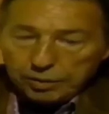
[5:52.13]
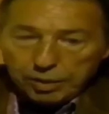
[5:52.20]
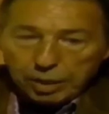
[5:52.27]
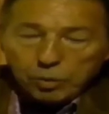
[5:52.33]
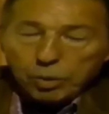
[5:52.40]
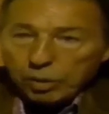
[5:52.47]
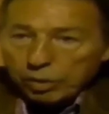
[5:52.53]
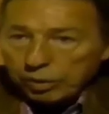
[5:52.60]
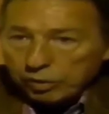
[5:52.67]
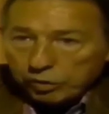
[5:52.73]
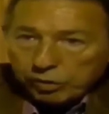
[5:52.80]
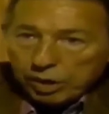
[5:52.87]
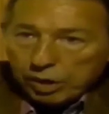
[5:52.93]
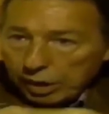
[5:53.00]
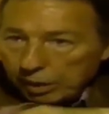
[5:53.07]
that they were
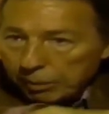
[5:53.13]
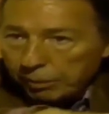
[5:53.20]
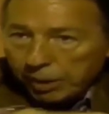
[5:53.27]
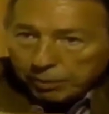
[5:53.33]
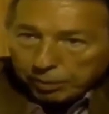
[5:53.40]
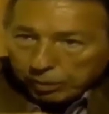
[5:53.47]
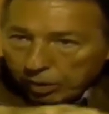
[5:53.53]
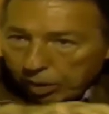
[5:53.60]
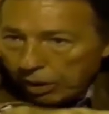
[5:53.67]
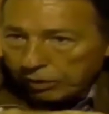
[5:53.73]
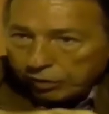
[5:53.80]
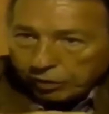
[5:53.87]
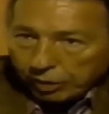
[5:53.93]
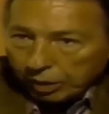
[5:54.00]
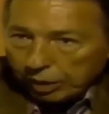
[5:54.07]
stealing people
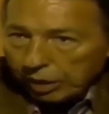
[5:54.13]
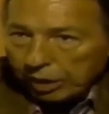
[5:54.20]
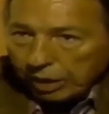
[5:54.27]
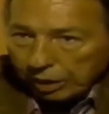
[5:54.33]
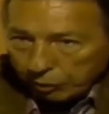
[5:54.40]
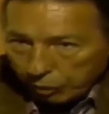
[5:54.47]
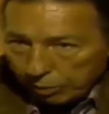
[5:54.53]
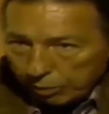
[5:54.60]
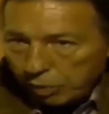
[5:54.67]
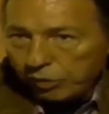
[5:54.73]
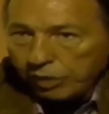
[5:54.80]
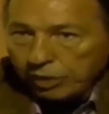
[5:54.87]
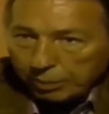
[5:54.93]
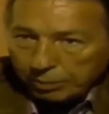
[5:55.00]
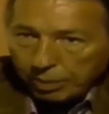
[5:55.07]
constantly and
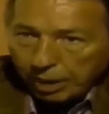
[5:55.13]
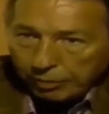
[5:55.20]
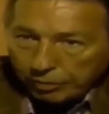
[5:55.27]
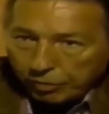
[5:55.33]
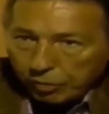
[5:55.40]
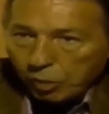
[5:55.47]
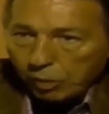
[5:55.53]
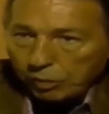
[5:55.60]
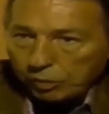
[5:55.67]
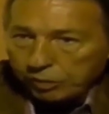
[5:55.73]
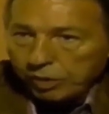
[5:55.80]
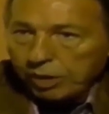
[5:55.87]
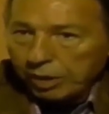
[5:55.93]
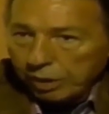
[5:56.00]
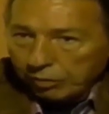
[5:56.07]
removing them by
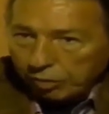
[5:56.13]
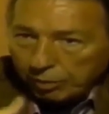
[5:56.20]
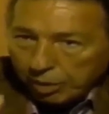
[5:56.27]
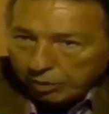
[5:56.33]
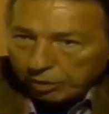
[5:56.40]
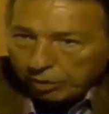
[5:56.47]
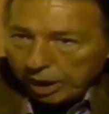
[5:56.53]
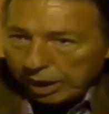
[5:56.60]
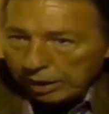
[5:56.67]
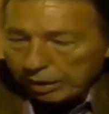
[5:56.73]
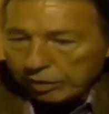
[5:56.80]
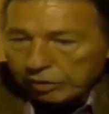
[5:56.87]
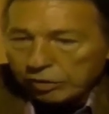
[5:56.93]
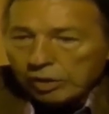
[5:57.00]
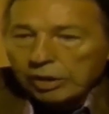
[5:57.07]
force from other
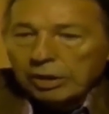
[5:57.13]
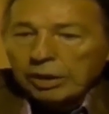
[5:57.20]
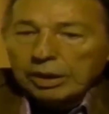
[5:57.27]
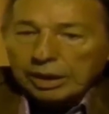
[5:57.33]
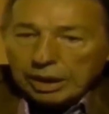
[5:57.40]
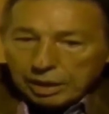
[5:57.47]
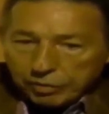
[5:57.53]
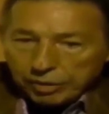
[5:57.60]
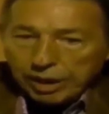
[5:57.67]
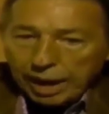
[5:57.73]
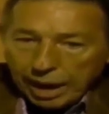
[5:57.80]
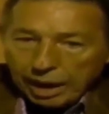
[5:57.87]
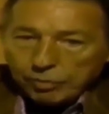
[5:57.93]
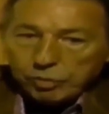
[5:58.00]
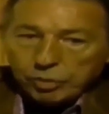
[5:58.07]
islands, even
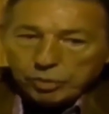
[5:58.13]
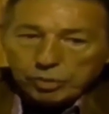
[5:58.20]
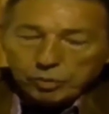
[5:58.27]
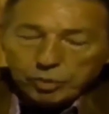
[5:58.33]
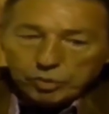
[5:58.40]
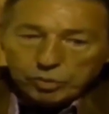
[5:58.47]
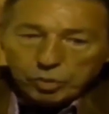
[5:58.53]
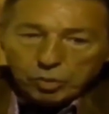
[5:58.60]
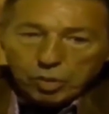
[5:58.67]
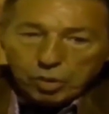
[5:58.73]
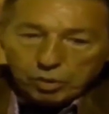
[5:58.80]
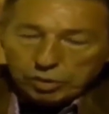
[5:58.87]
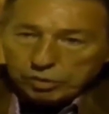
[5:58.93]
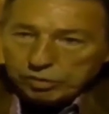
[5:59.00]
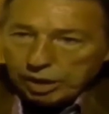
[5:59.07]
after it was no
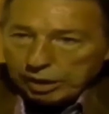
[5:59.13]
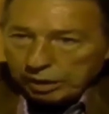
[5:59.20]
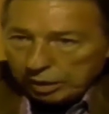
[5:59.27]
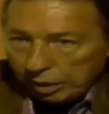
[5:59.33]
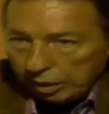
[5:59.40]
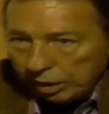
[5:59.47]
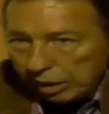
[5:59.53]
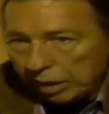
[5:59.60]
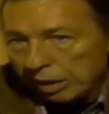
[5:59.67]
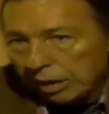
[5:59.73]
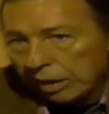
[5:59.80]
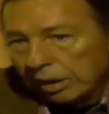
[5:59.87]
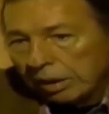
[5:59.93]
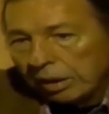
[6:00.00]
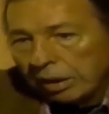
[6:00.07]
longer technically
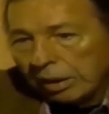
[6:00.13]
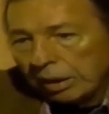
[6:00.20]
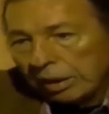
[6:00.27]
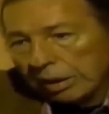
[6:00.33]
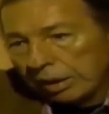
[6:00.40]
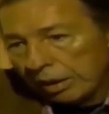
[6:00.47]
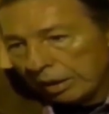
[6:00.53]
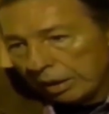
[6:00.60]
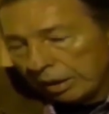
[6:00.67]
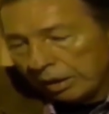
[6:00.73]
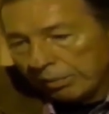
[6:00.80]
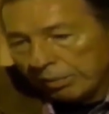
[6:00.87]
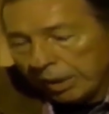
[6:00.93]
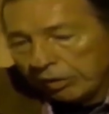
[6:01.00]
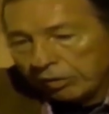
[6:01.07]

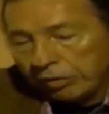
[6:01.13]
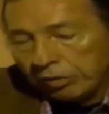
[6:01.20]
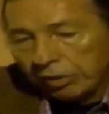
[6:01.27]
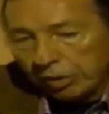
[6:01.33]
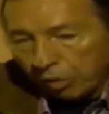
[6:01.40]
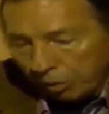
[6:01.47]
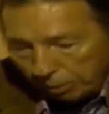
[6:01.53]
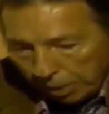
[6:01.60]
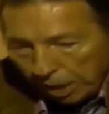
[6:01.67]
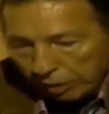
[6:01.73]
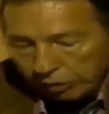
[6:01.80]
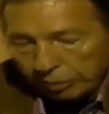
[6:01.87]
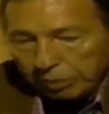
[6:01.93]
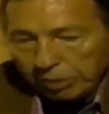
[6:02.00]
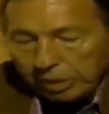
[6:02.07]
in the best or
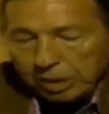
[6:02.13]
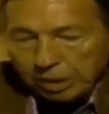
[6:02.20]
possible,